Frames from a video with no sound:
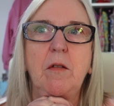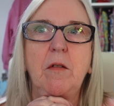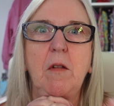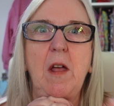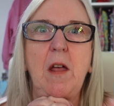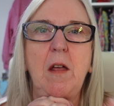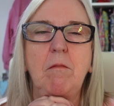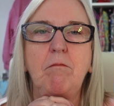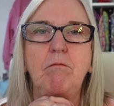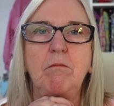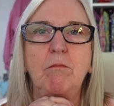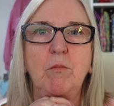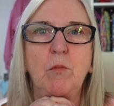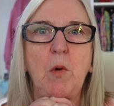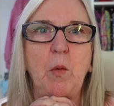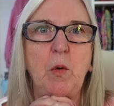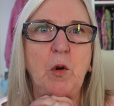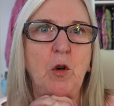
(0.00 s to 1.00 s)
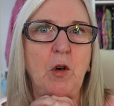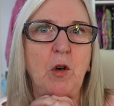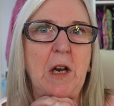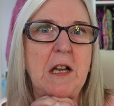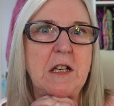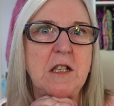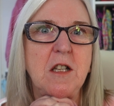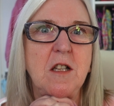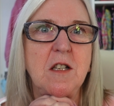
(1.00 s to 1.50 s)
when I couldn't
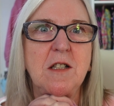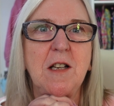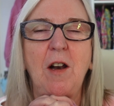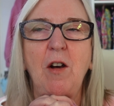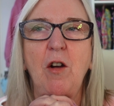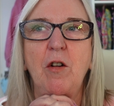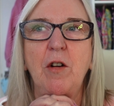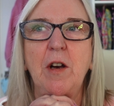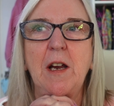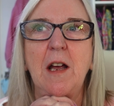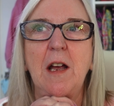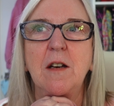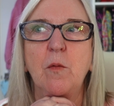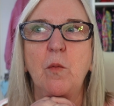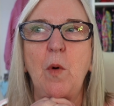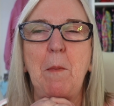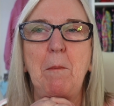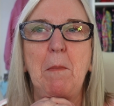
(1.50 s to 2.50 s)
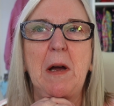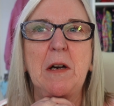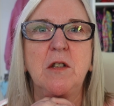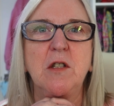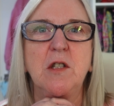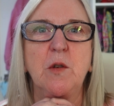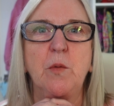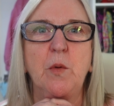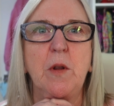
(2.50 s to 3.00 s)
get to the salon, I kind of went back
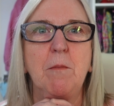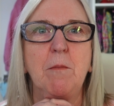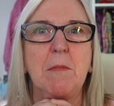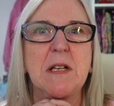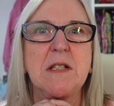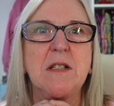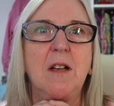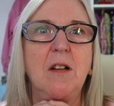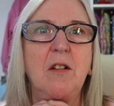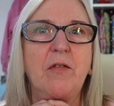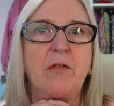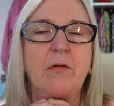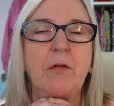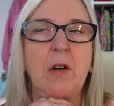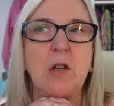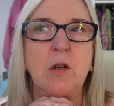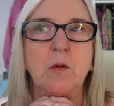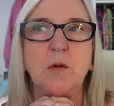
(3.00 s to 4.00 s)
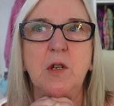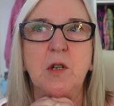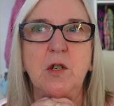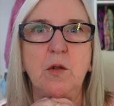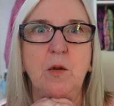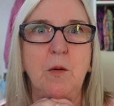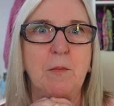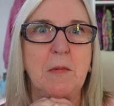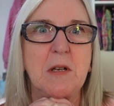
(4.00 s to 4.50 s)
to doing them myself. I used to
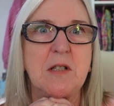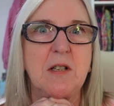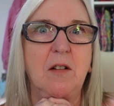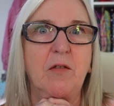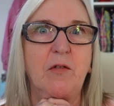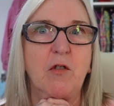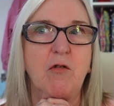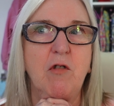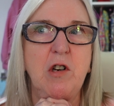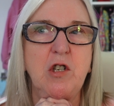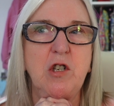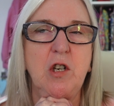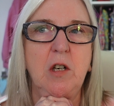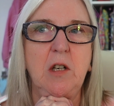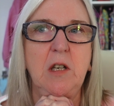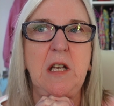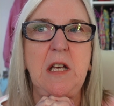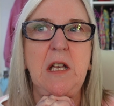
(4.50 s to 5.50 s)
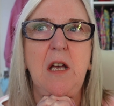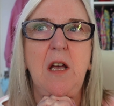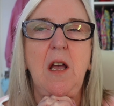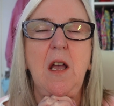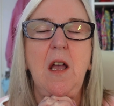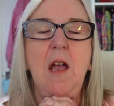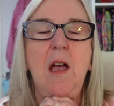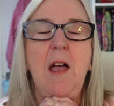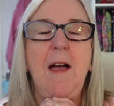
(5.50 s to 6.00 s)
do them myself originally,
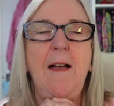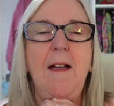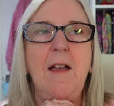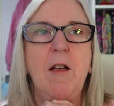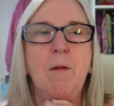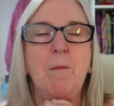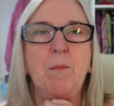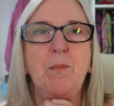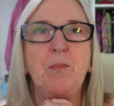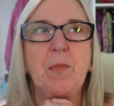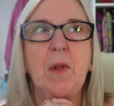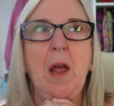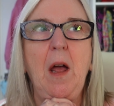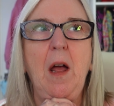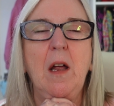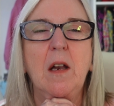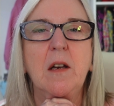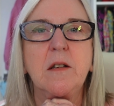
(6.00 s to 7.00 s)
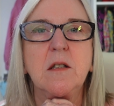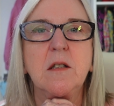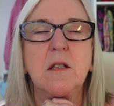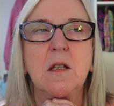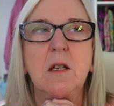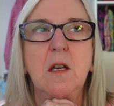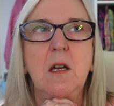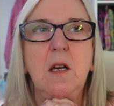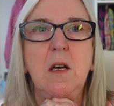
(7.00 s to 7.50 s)
and
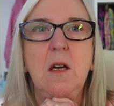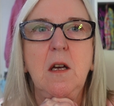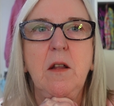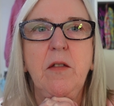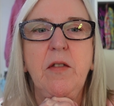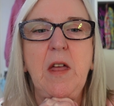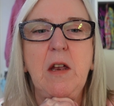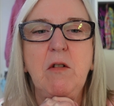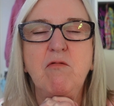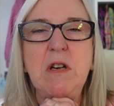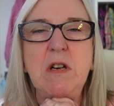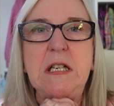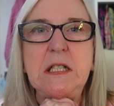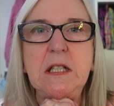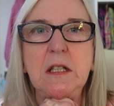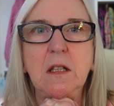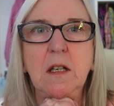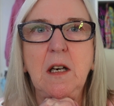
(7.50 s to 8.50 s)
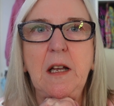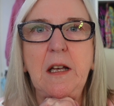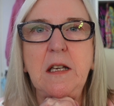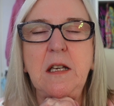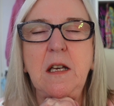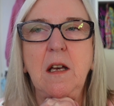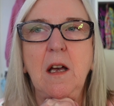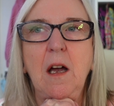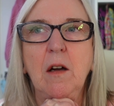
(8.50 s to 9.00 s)
then
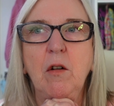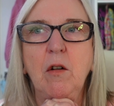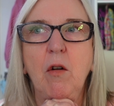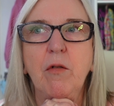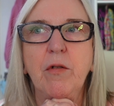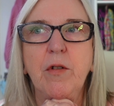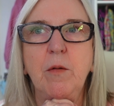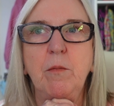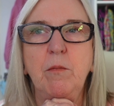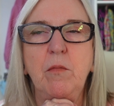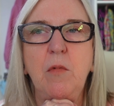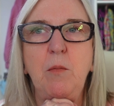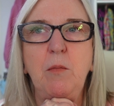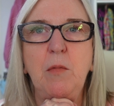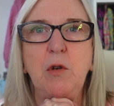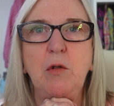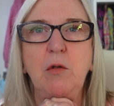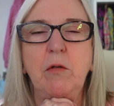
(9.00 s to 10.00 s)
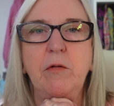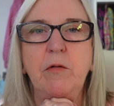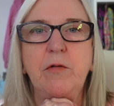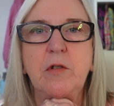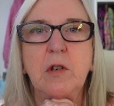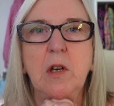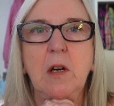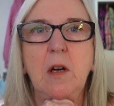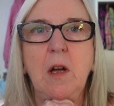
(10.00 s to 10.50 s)
recently I got them
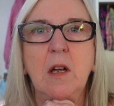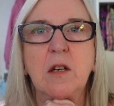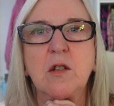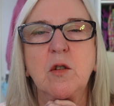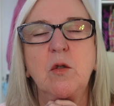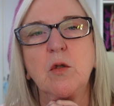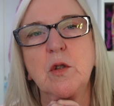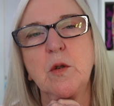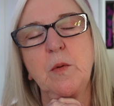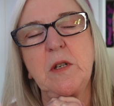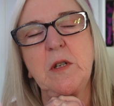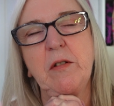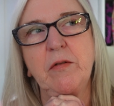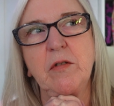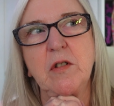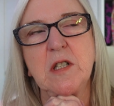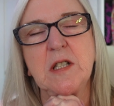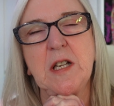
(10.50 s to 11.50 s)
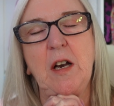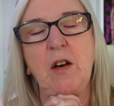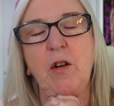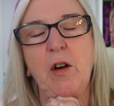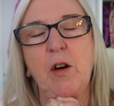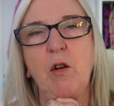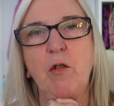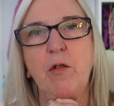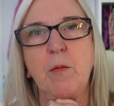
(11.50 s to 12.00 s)
removed. I had to go to a different salon.
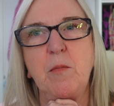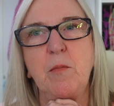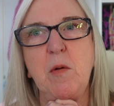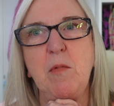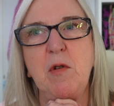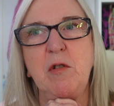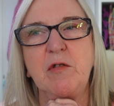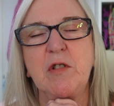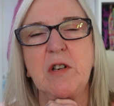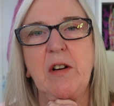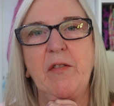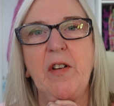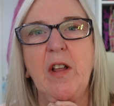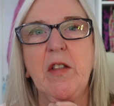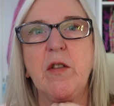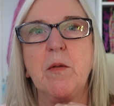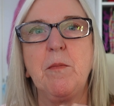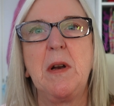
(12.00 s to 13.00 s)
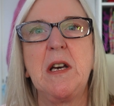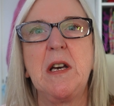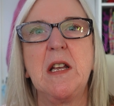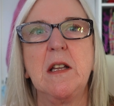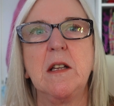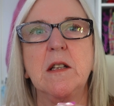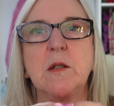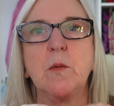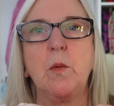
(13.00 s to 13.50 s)
I got them removed and I felt that my
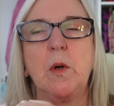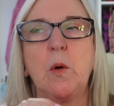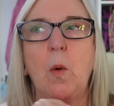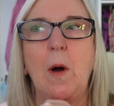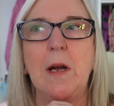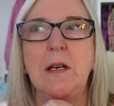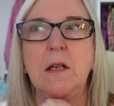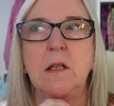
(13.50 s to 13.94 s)
nails were quite